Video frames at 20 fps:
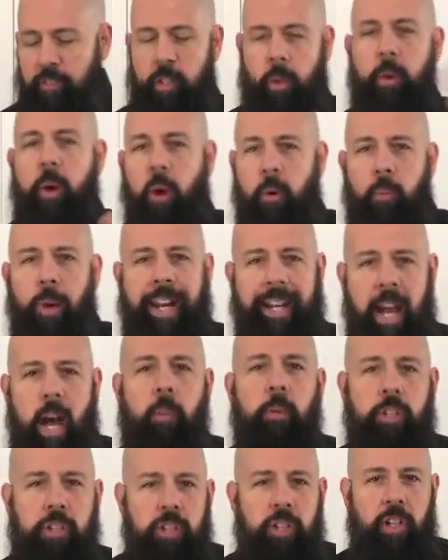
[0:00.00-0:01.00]
So right now
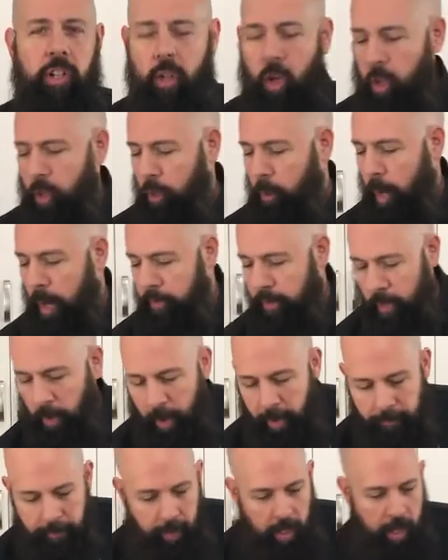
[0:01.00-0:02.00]
we're just gonna call it gravy, all
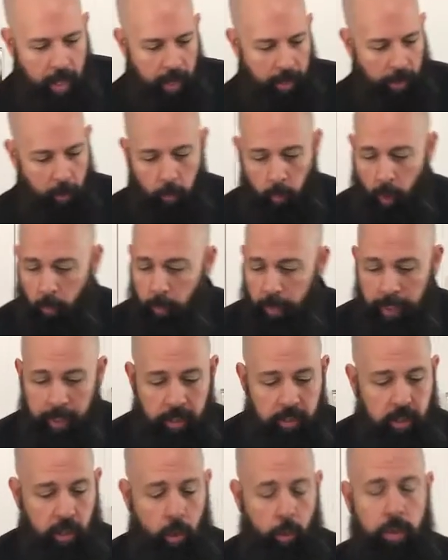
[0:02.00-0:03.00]
right? Okay, what we're
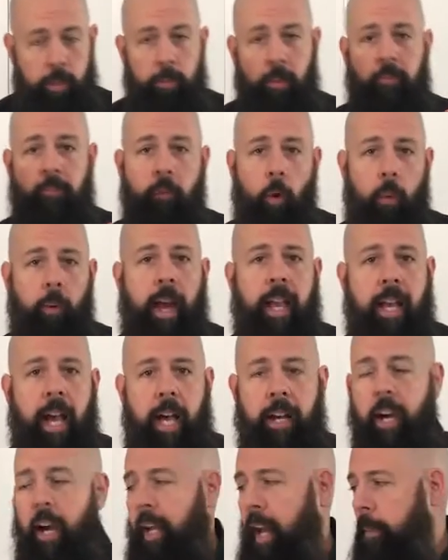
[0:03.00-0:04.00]
gonna do is before I
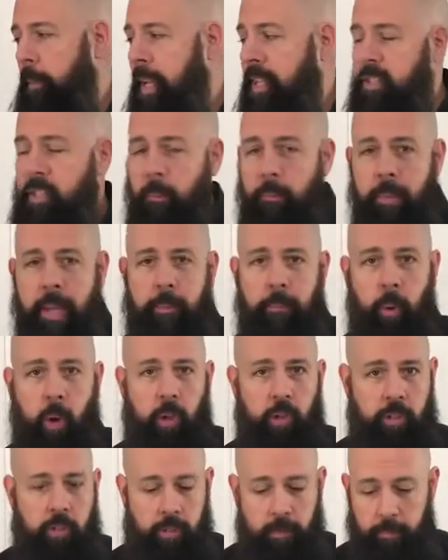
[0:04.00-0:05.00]
got on, I made some
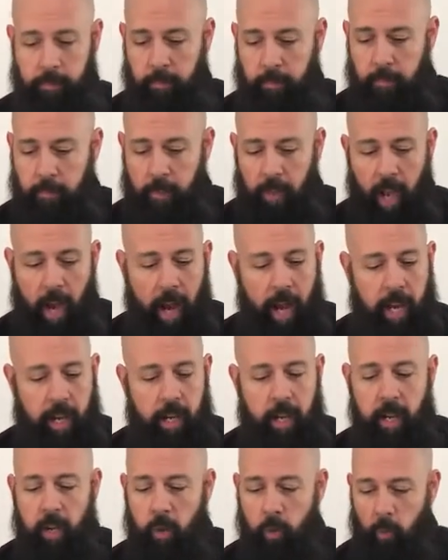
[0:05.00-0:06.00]
meatballs.
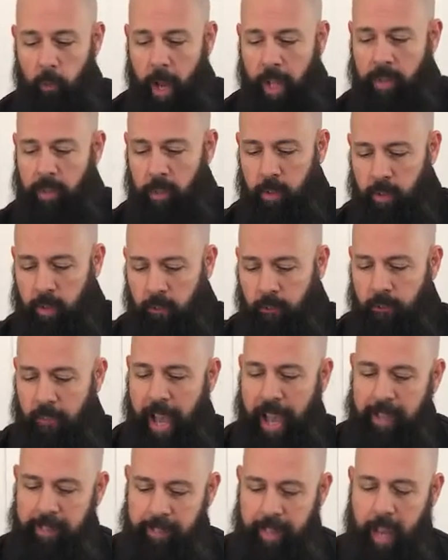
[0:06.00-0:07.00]
I rendered the
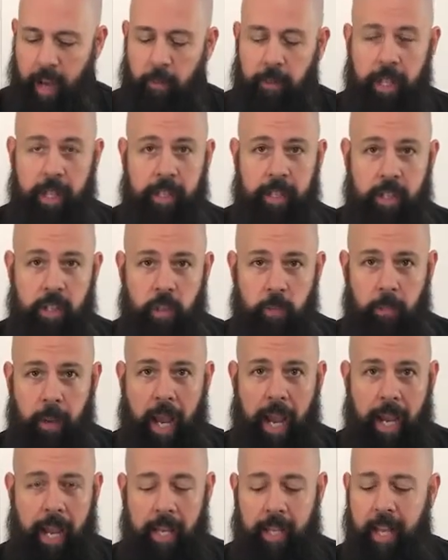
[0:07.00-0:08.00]
fat down in this
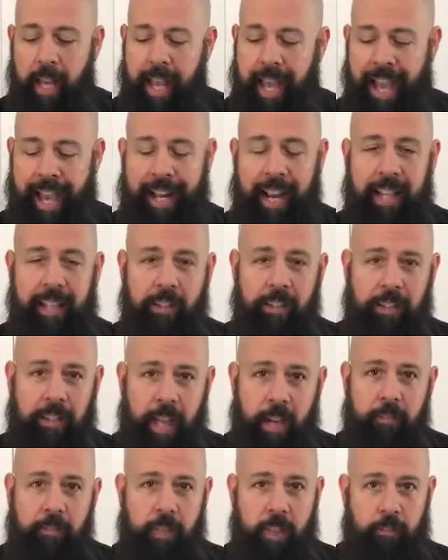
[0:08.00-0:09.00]
pan and I
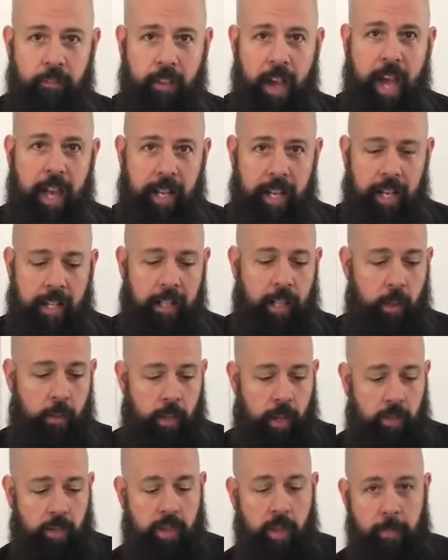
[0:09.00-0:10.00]
left the fat in there.
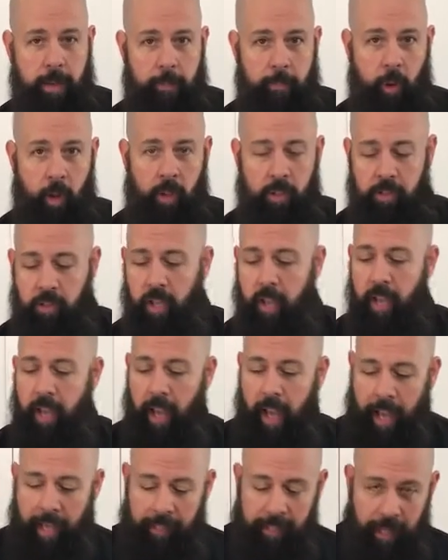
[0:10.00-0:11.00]
There's the meatballs.
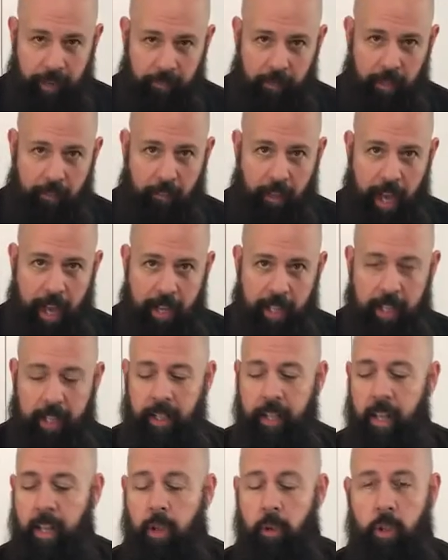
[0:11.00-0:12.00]
I left the fat
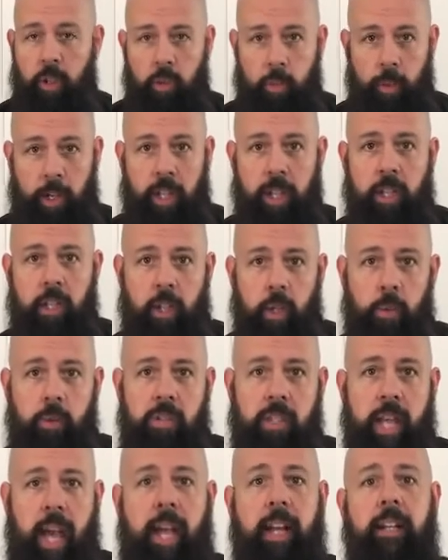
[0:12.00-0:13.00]
in because we're going to
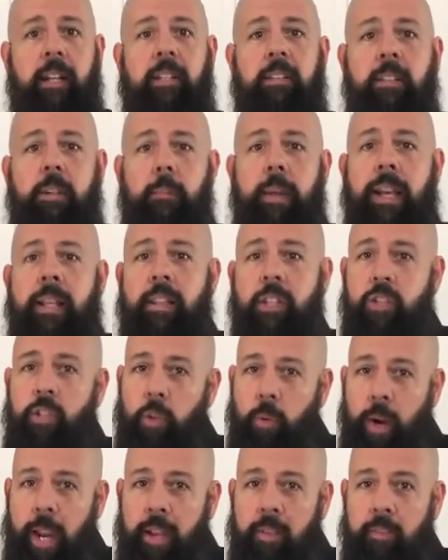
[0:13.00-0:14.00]
use that to make this
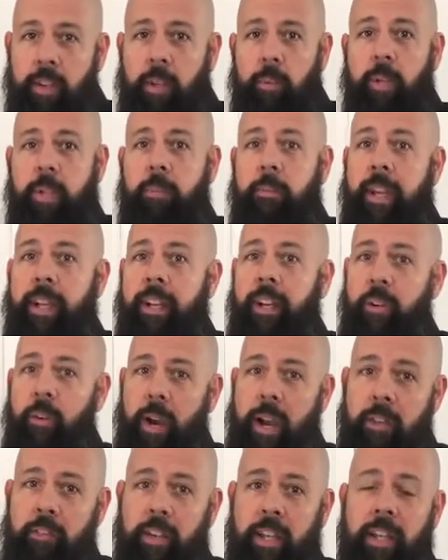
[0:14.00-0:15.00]
gravy. When you make a
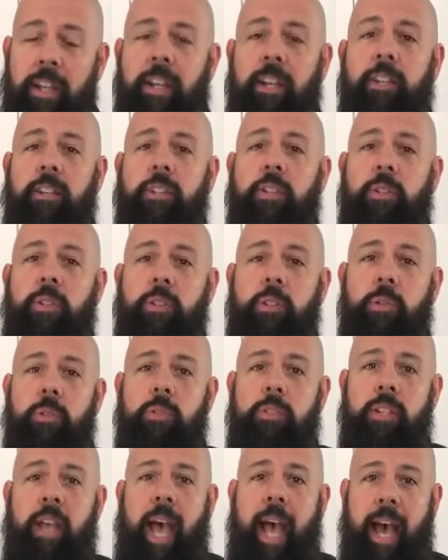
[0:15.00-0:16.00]
gravy, you
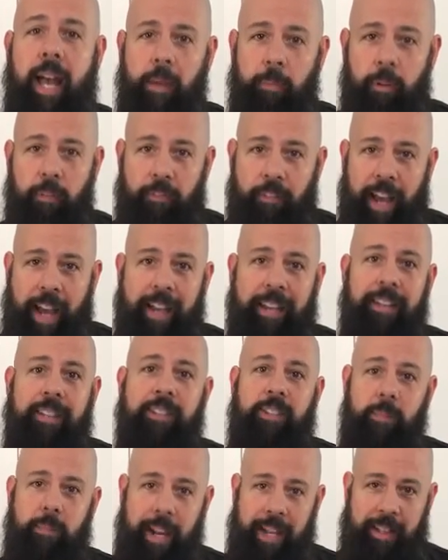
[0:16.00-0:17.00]
use animal fat
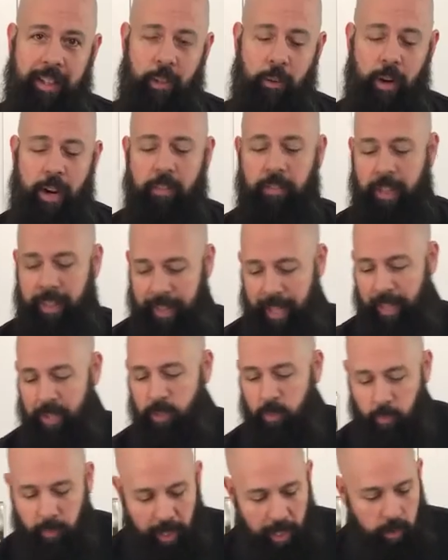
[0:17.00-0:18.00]
to make the gravy.
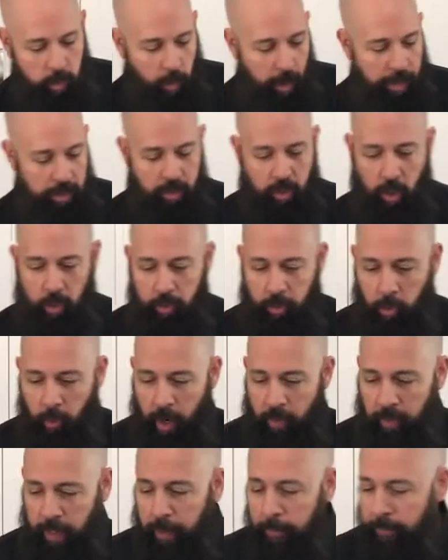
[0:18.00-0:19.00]
That's why it's called a
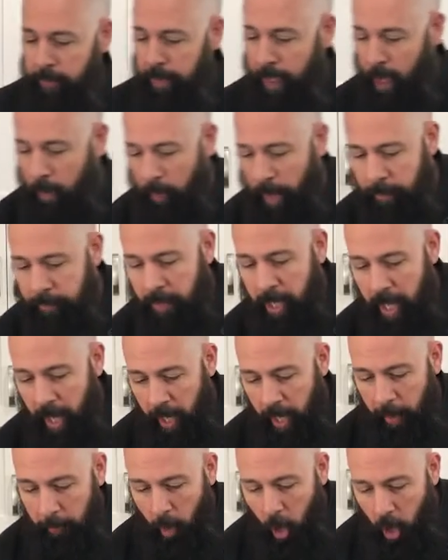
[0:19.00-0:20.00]
gravy. All right.
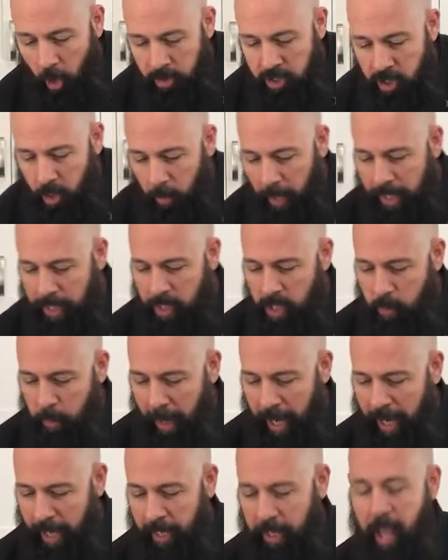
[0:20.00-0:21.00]
Also in this
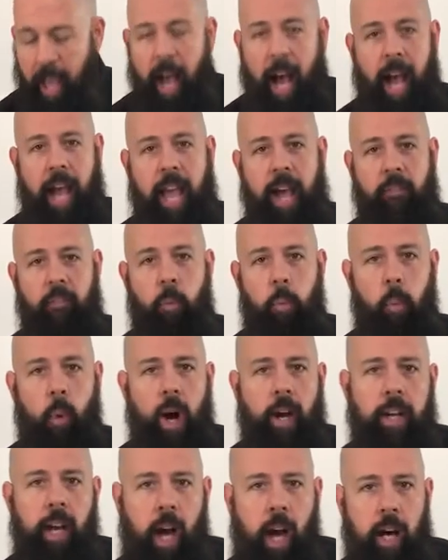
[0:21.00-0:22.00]
pan, I have
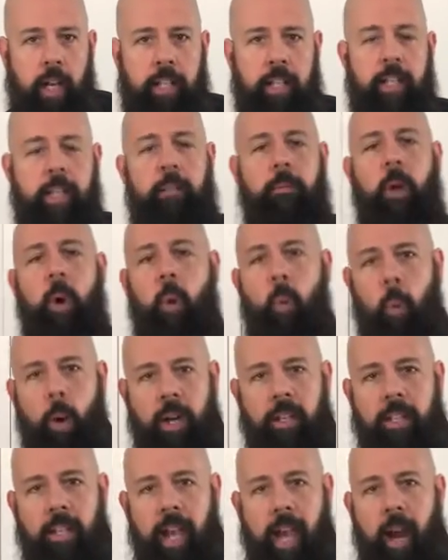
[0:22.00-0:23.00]
1 onion,
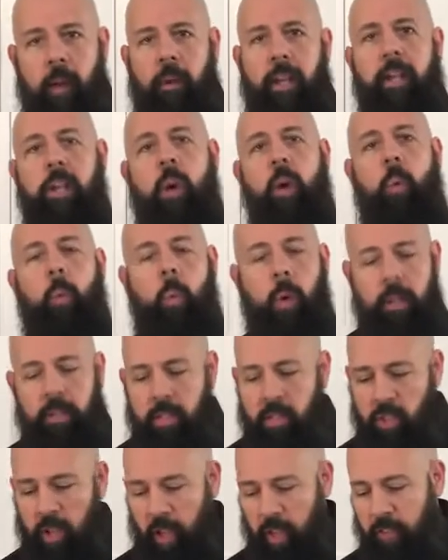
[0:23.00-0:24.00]
1 carrot, 1
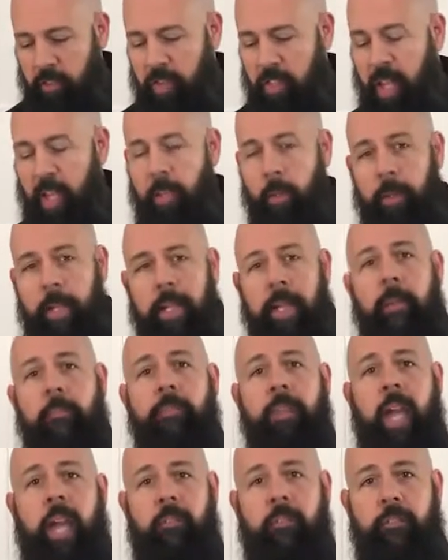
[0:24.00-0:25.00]
stalk of celery,
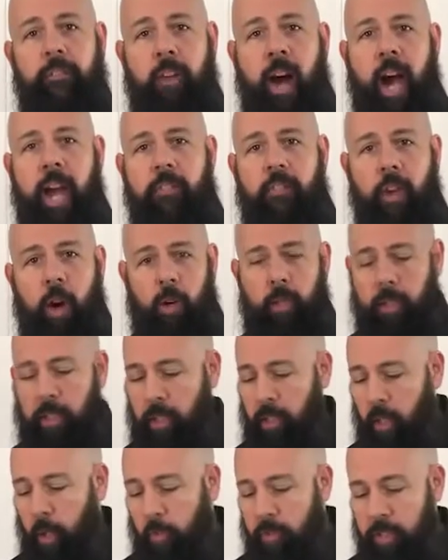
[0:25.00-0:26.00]
and 5 garlic
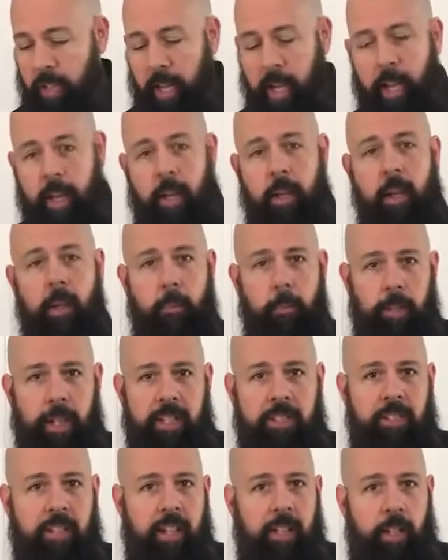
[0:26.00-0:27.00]
cloves that I
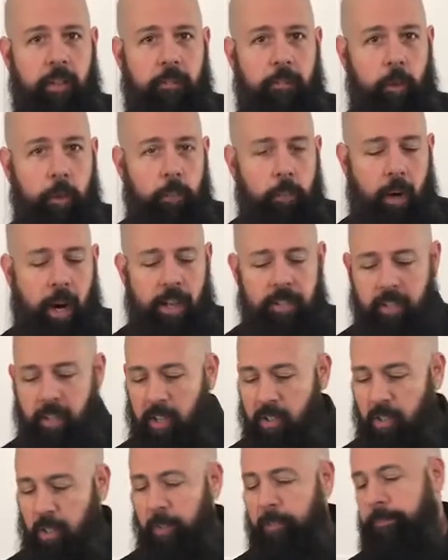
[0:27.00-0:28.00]
blitzed in the food
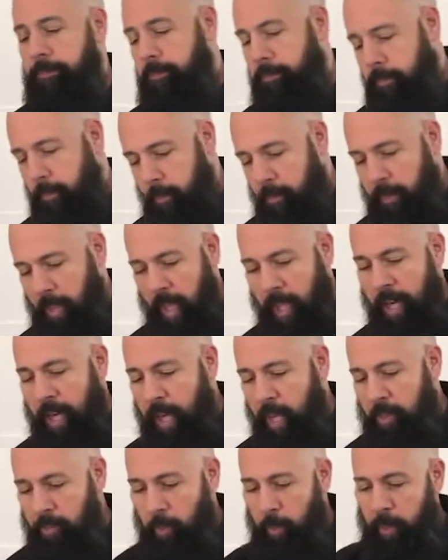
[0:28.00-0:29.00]
processor, and then
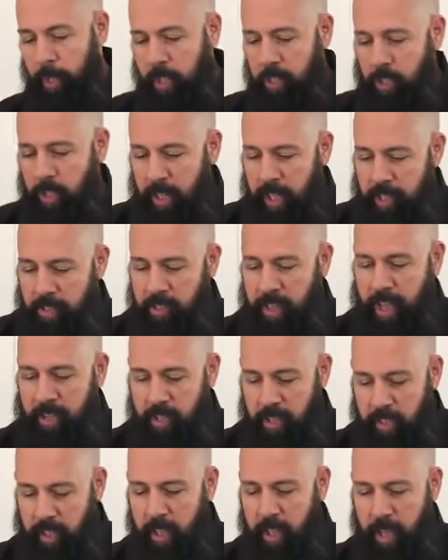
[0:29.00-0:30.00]
I threw it in so that it's
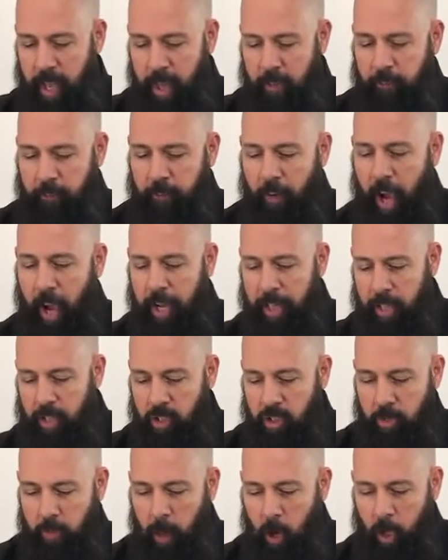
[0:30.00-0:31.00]
nice and fine and
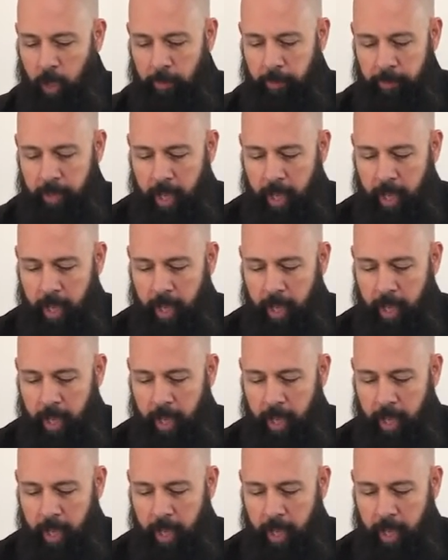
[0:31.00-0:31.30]
small.